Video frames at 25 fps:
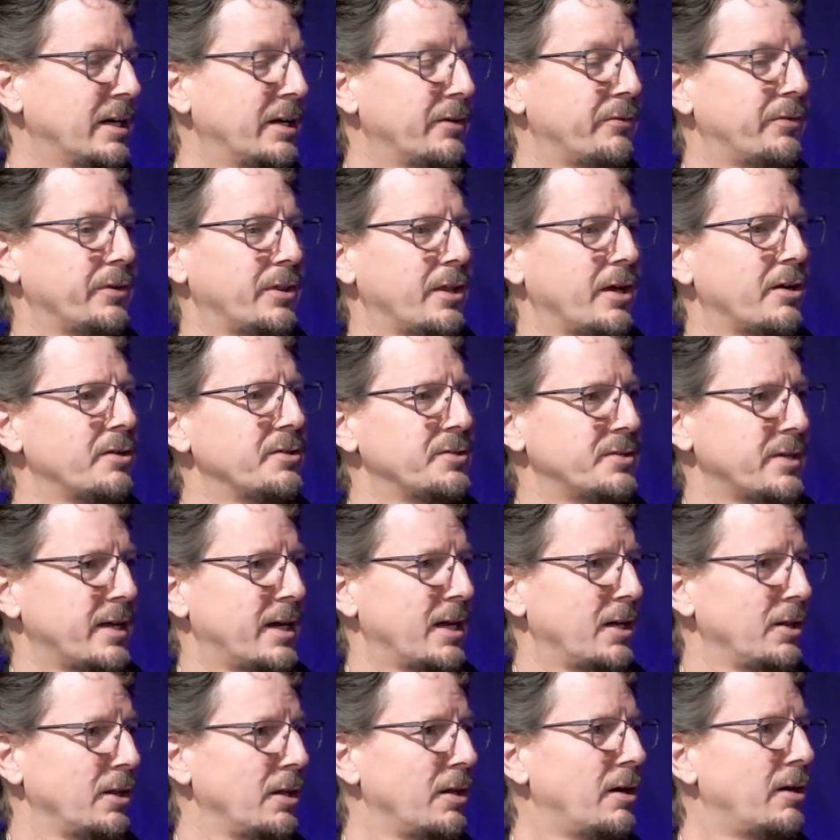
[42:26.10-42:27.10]
For those that
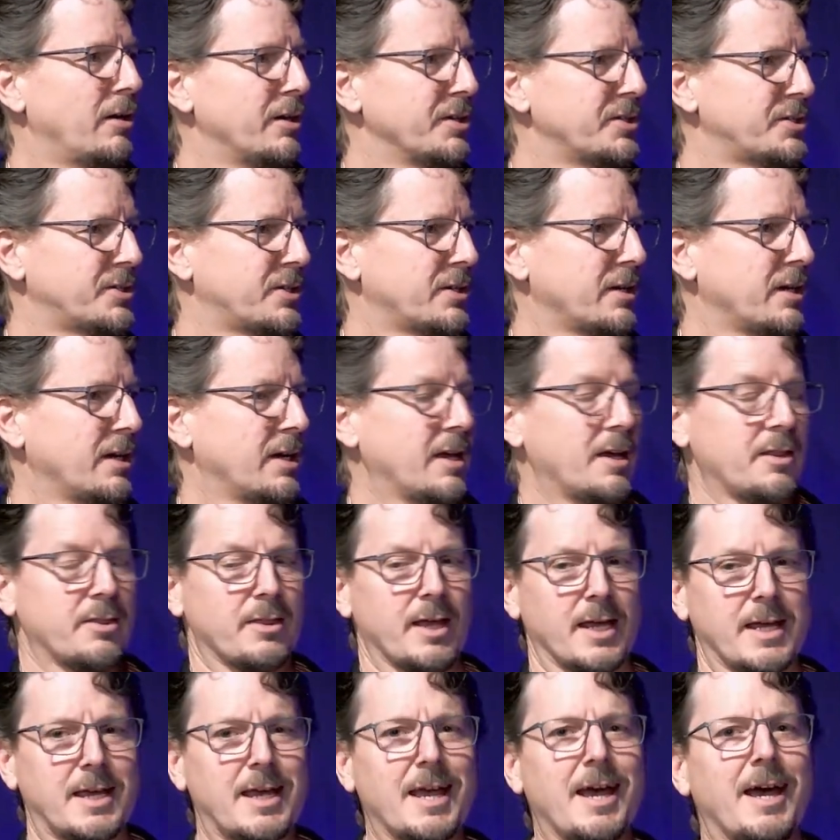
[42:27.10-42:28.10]
are lost,
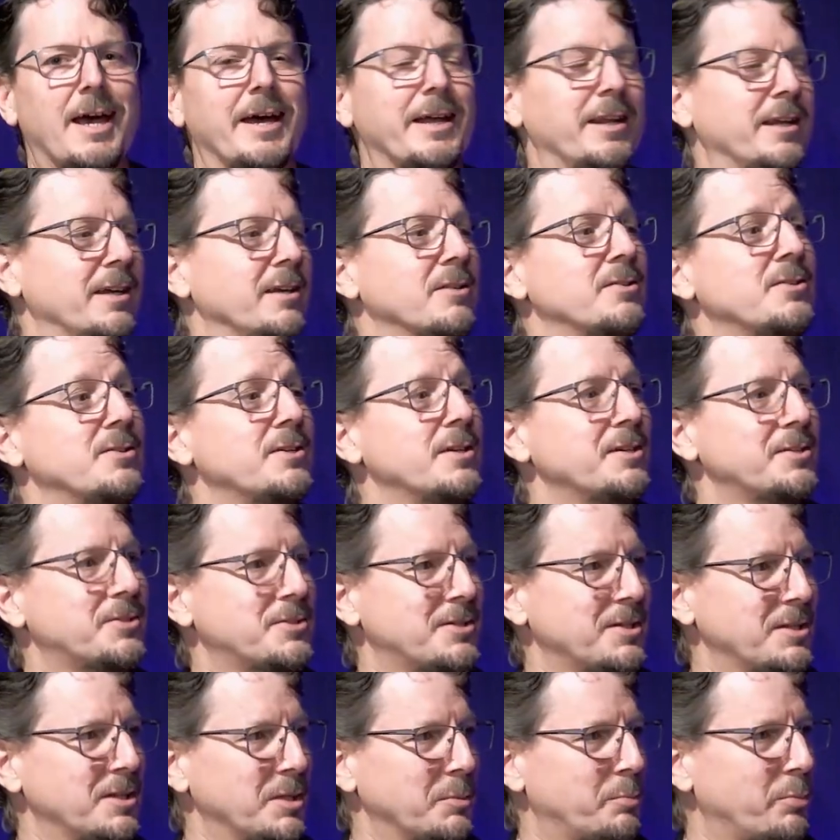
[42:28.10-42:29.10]
they can't
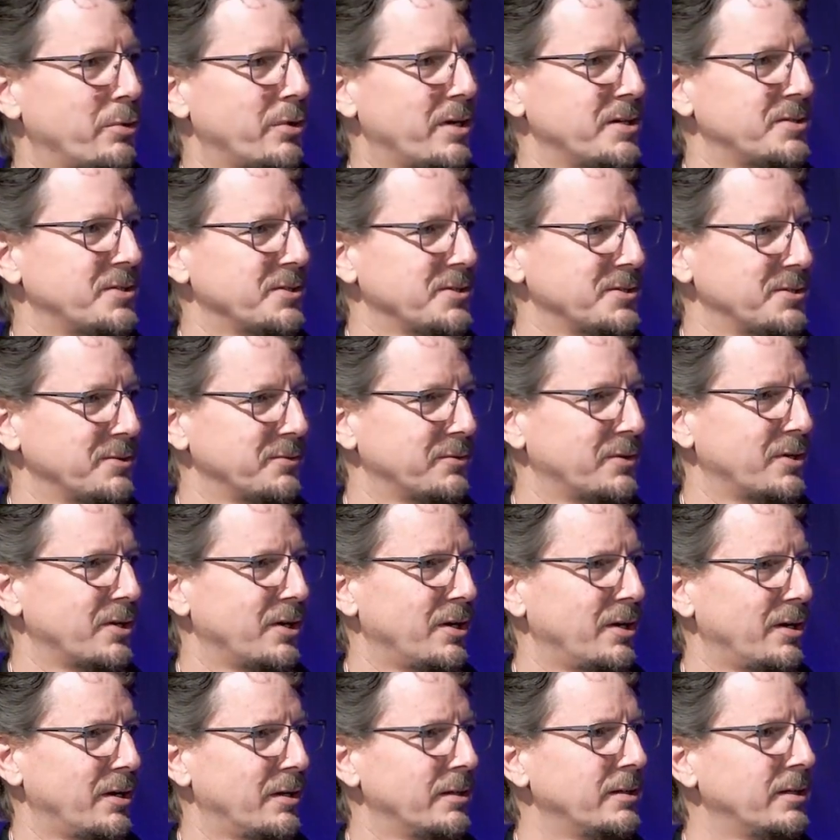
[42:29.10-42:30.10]
exist in the presence of
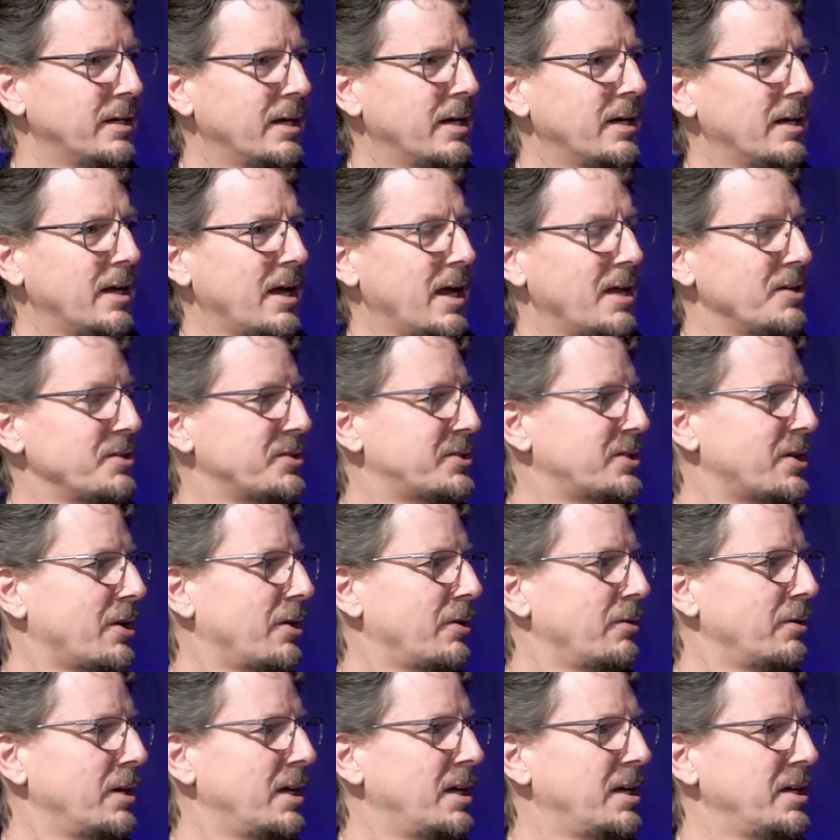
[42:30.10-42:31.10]
God, and
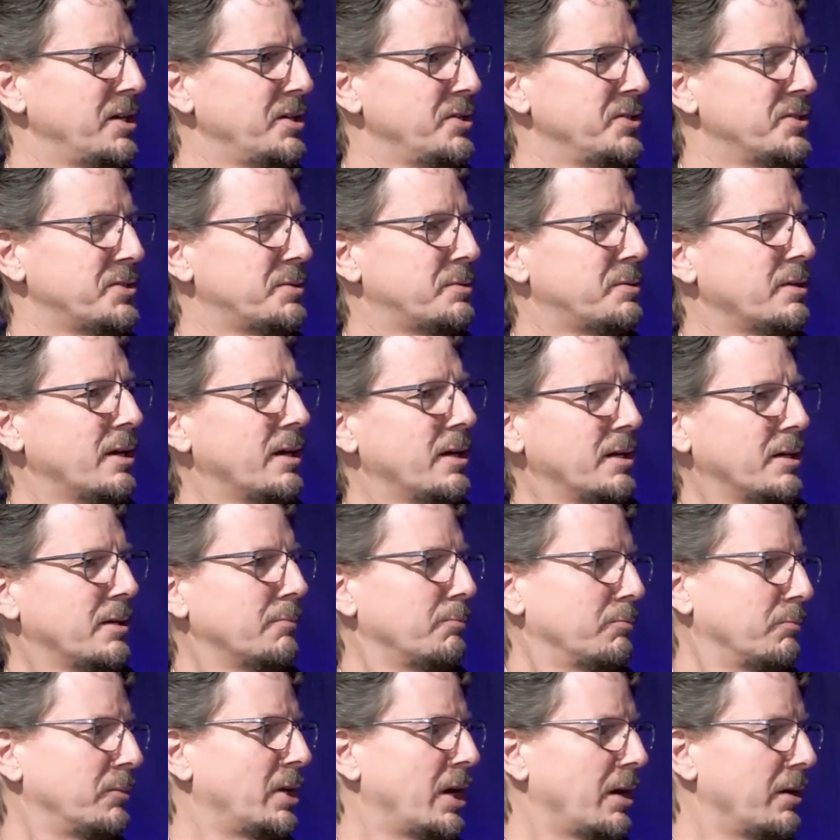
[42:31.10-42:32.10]
so his
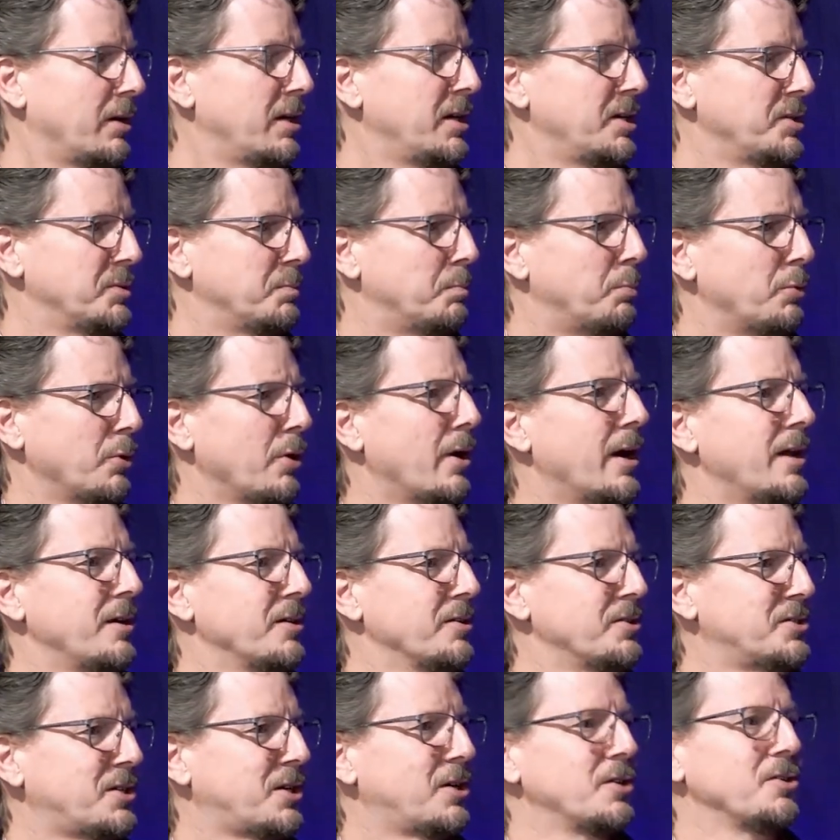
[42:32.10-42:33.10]

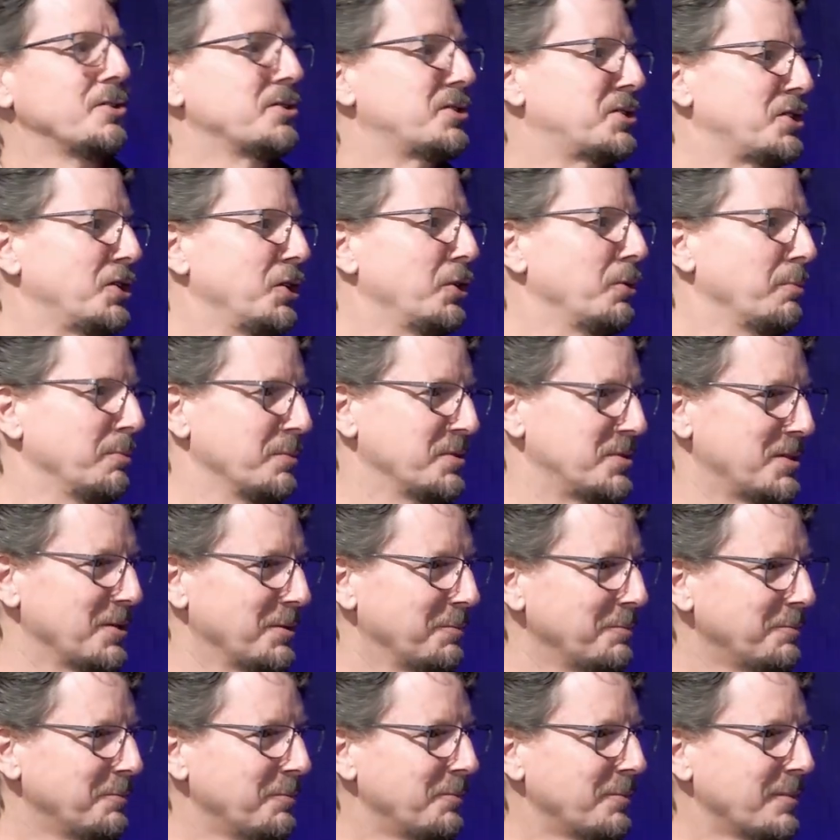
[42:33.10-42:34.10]
brightness consumes
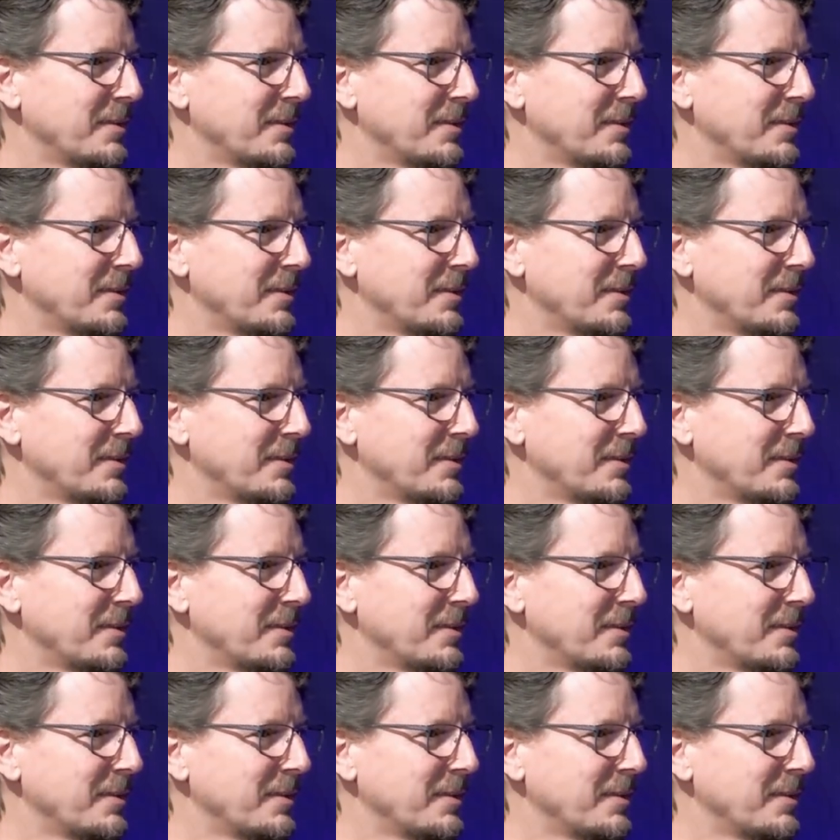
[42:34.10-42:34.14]
them.